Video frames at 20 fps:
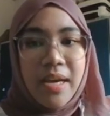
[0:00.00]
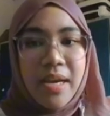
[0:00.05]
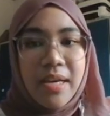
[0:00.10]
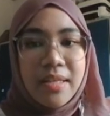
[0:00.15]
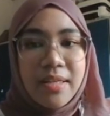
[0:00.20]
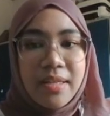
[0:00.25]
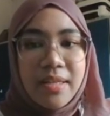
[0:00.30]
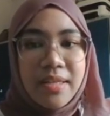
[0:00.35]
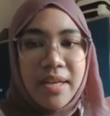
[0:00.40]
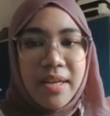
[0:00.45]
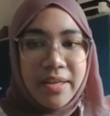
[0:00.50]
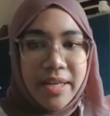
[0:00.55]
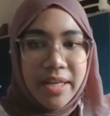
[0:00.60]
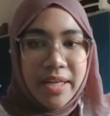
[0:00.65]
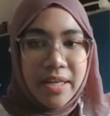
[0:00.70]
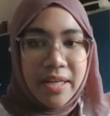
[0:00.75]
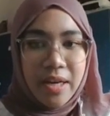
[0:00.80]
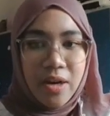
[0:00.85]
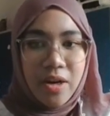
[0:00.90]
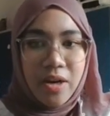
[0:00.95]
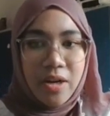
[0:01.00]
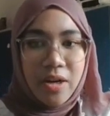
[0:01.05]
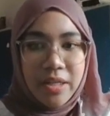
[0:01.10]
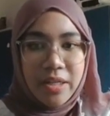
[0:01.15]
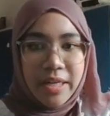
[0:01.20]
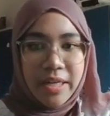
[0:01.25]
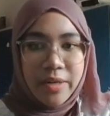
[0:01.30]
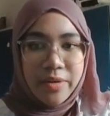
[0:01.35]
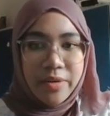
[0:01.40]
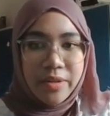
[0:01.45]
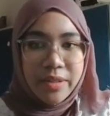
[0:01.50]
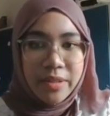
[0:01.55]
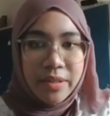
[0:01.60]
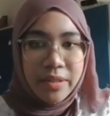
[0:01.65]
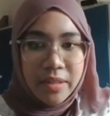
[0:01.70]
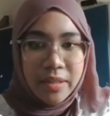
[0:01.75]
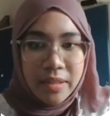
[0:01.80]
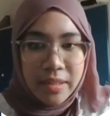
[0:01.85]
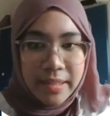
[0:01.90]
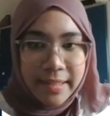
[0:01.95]
unnecessary or
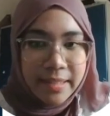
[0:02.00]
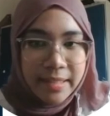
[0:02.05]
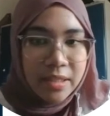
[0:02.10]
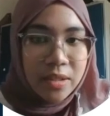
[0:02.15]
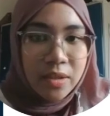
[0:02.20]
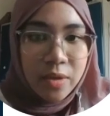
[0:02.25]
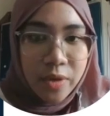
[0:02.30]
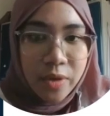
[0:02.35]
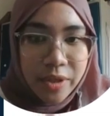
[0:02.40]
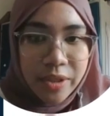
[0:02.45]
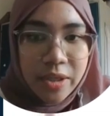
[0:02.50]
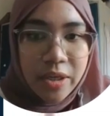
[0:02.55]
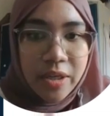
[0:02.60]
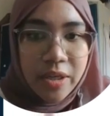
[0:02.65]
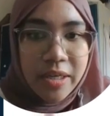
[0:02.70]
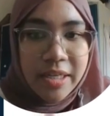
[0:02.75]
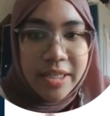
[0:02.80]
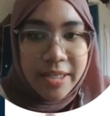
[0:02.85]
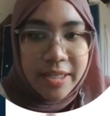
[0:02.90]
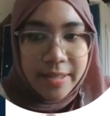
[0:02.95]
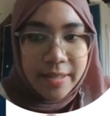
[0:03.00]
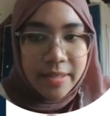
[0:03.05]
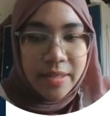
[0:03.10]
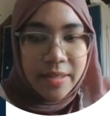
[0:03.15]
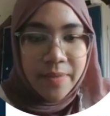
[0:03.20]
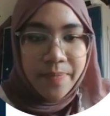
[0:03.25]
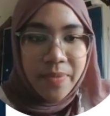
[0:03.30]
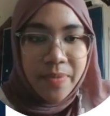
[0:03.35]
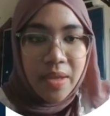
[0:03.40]
redundant road connection.